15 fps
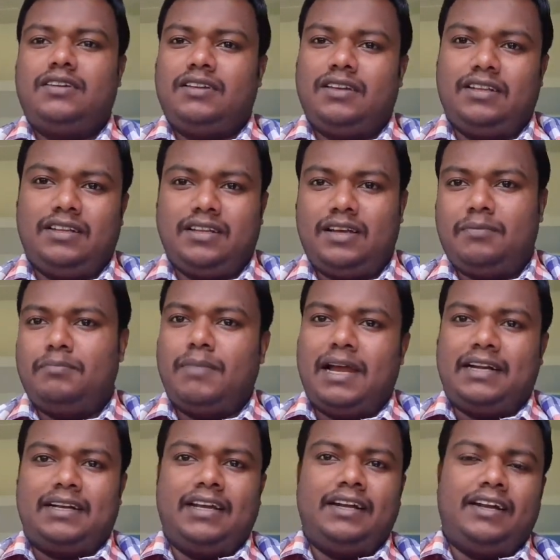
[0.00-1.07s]
in the
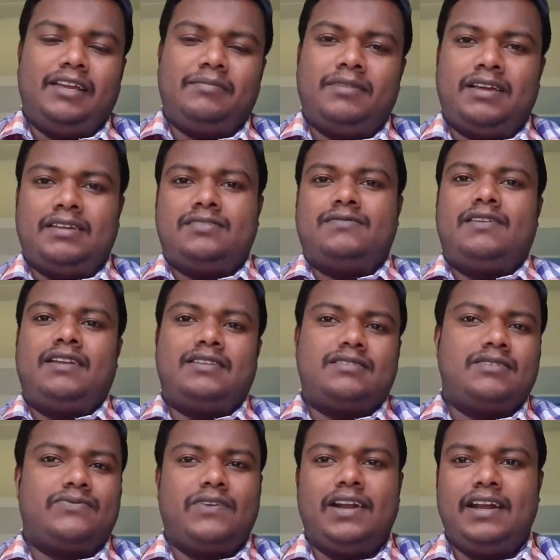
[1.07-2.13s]
batting team as well as
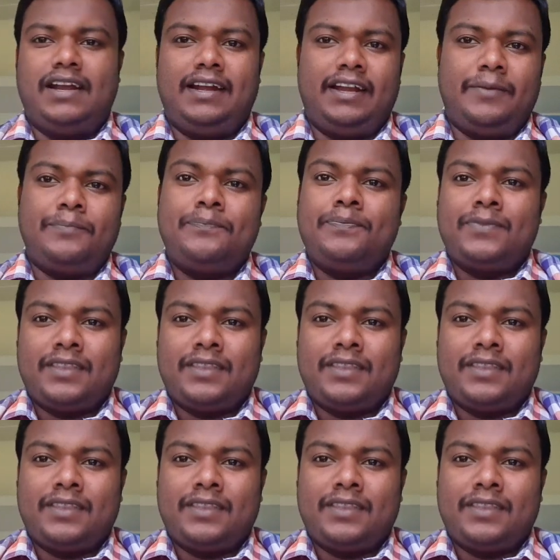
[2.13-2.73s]
the fielding team?